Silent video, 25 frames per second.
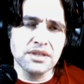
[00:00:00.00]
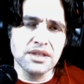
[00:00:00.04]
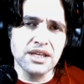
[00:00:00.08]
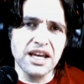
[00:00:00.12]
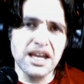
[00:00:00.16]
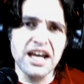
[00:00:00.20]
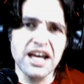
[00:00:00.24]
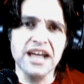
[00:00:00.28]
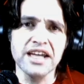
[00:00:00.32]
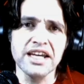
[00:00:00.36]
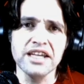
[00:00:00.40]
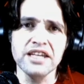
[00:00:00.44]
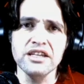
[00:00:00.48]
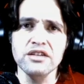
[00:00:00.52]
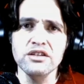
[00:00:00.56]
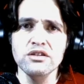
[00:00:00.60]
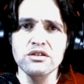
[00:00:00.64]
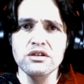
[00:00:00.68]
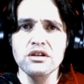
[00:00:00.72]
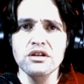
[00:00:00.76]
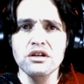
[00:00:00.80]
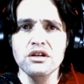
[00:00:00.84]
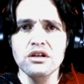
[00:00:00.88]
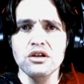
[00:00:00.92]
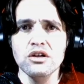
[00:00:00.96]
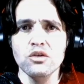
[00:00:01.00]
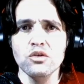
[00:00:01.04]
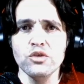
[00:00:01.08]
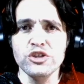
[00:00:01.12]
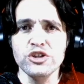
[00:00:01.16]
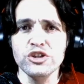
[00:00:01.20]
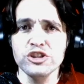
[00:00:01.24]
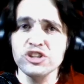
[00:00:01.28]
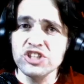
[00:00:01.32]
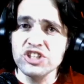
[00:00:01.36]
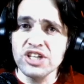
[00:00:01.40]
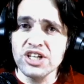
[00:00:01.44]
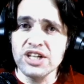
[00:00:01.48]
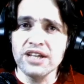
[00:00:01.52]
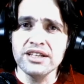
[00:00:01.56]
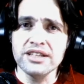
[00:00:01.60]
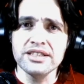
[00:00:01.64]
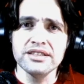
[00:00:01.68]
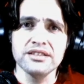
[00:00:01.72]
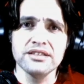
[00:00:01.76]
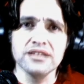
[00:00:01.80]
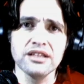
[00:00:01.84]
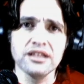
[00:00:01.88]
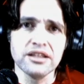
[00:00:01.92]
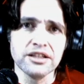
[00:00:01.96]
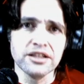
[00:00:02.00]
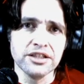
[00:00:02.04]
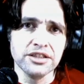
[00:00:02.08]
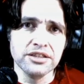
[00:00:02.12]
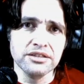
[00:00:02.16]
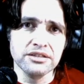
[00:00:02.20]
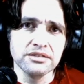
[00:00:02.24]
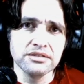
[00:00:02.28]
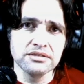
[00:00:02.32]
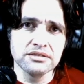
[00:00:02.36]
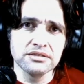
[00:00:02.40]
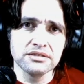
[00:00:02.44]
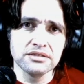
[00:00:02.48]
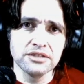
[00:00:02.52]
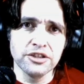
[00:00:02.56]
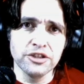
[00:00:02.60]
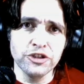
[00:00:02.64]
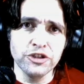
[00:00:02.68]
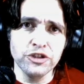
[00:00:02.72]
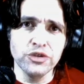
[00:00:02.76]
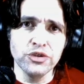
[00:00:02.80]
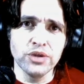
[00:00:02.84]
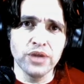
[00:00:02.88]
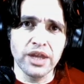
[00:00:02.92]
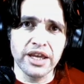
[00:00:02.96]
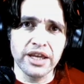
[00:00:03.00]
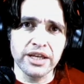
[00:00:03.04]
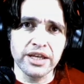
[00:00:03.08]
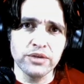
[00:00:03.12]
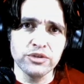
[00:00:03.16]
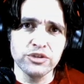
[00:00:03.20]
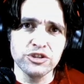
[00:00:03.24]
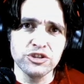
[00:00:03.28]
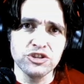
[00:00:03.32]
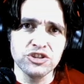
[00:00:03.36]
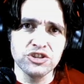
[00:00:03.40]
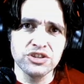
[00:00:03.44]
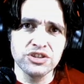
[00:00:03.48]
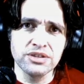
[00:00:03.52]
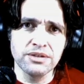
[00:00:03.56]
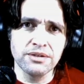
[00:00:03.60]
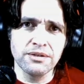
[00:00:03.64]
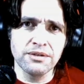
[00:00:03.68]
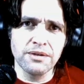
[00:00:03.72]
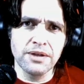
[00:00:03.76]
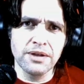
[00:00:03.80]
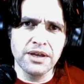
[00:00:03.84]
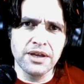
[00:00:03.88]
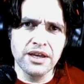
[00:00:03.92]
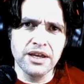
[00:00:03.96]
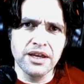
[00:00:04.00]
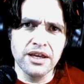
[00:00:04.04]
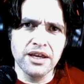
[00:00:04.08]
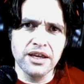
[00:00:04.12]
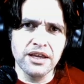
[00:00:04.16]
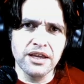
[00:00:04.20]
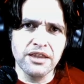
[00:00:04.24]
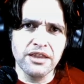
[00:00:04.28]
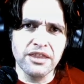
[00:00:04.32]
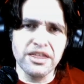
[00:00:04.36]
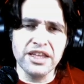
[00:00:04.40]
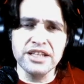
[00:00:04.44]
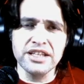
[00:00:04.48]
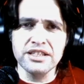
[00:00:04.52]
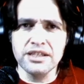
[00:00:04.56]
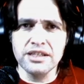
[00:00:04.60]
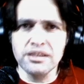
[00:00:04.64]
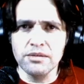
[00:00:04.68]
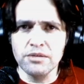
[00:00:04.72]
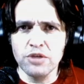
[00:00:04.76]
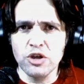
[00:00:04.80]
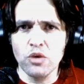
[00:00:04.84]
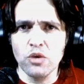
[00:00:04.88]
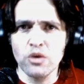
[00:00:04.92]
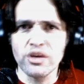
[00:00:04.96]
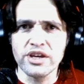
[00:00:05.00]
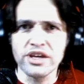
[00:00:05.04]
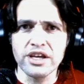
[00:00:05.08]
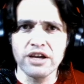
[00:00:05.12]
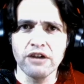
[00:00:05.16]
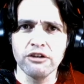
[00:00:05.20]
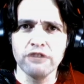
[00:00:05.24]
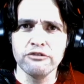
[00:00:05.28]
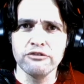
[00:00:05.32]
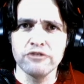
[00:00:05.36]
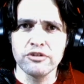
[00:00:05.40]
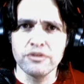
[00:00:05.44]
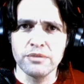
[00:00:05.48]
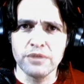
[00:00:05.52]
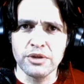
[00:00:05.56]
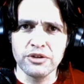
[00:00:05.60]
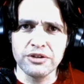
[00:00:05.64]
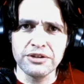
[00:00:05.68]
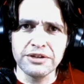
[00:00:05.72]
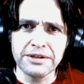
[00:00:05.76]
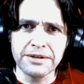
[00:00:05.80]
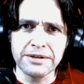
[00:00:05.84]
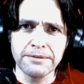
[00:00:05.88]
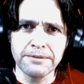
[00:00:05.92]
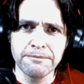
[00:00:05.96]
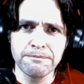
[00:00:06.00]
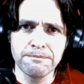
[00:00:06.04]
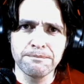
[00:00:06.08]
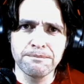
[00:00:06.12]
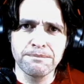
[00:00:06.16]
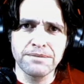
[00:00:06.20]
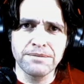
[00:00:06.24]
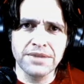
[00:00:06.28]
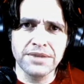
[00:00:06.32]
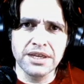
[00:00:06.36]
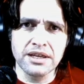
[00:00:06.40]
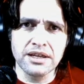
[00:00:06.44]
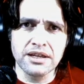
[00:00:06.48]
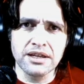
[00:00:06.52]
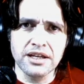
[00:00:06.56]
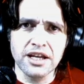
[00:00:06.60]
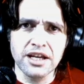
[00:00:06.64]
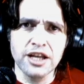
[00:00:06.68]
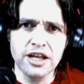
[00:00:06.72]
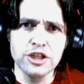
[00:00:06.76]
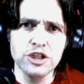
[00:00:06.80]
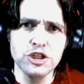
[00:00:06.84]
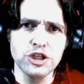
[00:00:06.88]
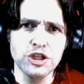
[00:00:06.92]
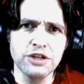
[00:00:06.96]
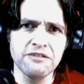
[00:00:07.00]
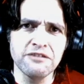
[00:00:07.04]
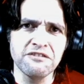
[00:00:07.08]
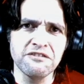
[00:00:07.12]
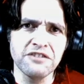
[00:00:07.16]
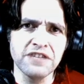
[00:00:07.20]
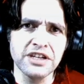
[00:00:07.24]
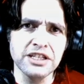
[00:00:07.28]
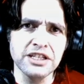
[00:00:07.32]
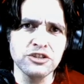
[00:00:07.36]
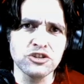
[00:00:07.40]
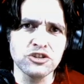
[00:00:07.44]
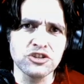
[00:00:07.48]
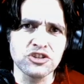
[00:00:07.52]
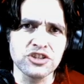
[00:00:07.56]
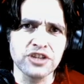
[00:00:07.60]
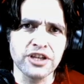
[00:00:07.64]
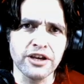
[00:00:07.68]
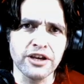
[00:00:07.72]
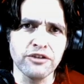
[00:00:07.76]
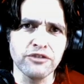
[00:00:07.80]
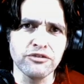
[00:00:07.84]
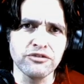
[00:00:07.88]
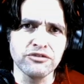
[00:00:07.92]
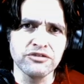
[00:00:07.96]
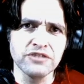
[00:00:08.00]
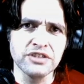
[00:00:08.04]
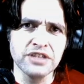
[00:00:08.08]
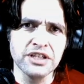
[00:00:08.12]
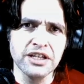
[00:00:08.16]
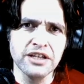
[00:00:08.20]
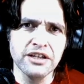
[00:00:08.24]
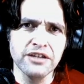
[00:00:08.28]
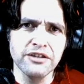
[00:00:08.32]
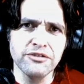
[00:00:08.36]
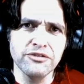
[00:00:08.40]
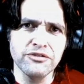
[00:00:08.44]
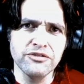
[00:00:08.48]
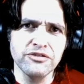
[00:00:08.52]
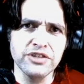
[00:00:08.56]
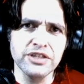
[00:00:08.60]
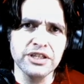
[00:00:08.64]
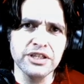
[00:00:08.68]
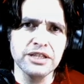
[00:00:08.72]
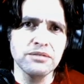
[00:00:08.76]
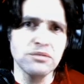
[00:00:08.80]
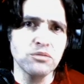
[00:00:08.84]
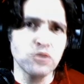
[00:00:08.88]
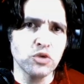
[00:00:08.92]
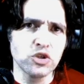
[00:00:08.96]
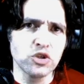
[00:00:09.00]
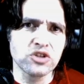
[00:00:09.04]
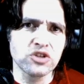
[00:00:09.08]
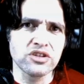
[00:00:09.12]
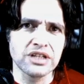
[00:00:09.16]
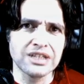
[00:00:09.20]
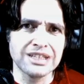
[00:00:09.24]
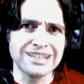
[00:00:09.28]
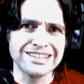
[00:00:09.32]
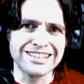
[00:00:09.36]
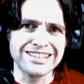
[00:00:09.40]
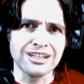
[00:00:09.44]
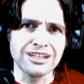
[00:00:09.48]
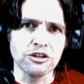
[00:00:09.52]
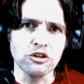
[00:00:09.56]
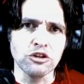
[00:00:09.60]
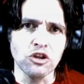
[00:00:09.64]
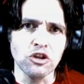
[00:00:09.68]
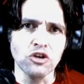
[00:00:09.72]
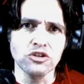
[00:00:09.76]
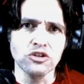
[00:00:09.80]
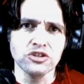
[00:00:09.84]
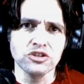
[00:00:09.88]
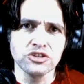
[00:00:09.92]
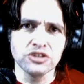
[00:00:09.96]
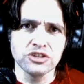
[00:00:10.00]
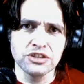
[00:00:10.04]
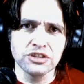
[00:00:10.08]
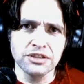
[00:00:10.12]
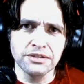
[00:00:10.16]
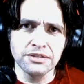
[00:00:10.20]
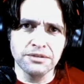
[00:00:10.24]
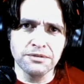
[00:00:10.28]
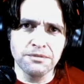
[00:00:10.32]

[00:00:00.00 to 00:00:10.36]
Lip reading: Hi. When you're starting to learn a new language, things can be quite unfamiliar, and you can find yourself feeling more than a little lost.